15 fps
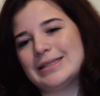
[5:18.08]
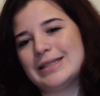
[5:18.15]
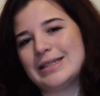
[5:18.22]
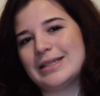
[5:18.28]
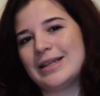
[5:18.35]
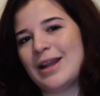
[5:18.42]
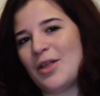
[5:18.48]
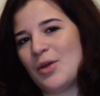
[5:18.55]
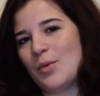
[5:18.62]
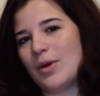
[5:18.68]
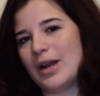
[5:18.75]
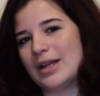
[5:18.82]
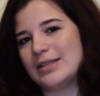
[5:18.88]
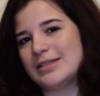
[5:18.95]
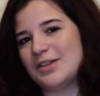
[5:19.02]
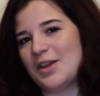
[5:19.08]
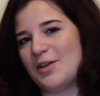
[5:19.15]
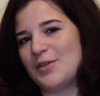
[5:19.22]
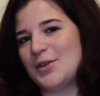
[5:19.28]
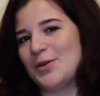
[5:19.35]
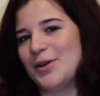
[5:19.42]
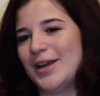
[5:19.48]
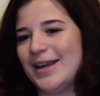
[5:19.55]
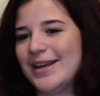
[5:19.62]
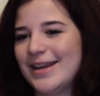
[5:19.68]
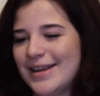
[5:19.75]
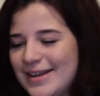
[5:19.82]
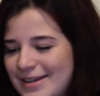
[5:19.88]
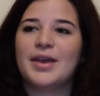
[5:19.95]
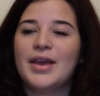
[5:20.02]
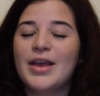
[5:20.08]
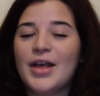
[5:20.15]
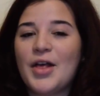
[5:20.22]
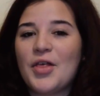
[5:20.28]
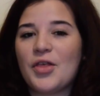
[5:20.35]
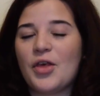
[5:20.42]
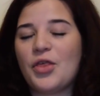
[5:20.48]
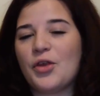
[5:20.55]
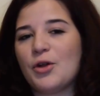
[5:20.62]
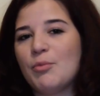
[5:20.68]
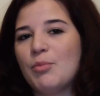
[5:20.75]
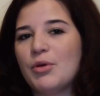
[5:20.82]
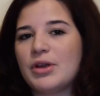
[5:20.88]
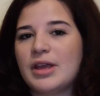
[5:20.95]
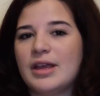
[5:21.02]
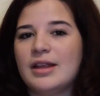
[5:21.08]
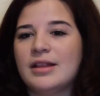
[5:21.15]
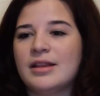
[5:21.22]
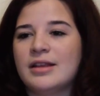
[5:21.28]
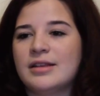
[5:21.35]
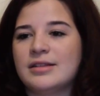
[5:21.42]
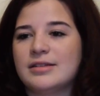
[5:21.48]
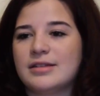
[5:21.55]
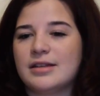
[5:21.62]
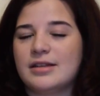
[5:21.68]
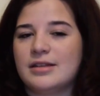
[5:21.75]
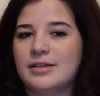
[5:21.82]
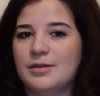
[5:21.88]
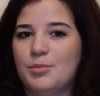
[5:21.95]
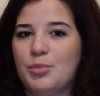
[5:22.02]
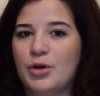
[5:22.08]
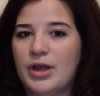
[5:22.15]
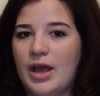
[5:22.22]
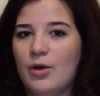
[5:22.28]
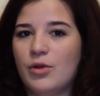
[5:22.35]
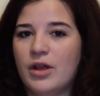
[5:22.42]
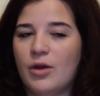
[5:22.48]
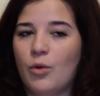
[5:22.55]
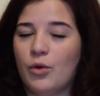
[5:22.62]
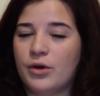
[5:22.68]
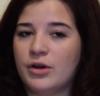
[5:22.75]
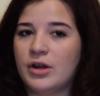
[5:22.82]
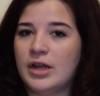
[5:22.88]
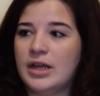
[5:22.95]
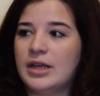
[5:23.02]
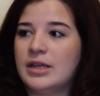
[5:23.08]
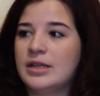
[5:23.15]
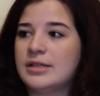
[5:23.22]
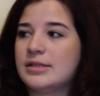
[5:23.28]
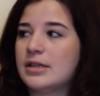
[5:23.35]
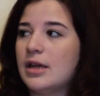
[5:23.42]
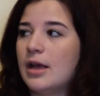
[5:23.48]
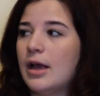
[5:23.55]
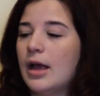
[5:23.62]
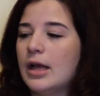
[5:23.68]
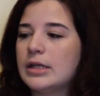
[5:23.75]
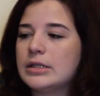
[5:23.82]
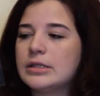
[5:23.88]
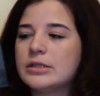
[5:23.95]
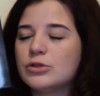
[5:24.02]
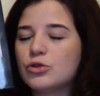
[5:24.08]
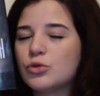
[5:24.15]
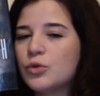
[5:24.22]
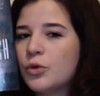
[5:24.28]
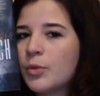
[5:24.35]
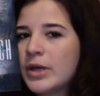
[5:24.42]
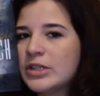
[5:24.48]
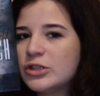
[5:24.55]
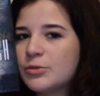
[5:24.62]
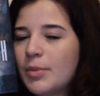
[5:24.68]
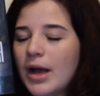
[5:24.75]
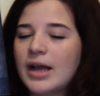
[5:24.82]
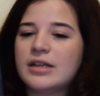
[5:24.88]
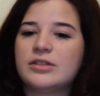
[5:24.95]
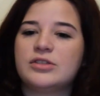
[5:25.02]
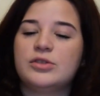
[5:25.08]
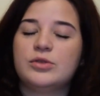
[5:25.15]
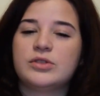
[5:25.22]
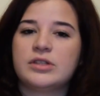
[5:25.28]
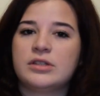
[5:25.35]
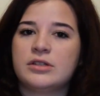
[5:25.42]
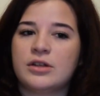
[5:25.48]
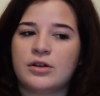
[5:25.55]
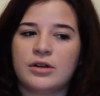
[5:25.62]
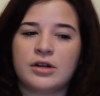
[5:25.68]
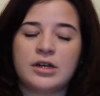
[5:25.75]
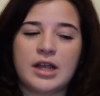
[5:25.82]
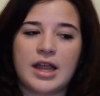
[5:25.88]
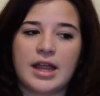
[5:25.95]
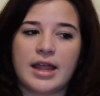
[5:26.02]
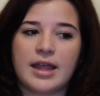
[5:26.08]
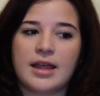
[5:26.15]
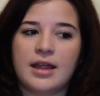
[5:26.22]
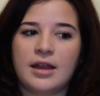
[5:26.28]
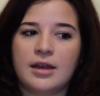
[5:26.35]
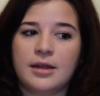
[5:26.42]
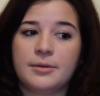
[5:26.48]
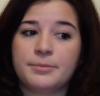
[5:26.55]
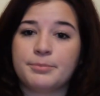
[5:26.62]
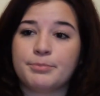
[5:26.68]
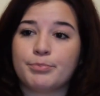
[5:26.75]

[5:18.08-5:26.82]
that's another one I still have to read. The third book in this book outlet order is Truth Witch by Susan Denard, and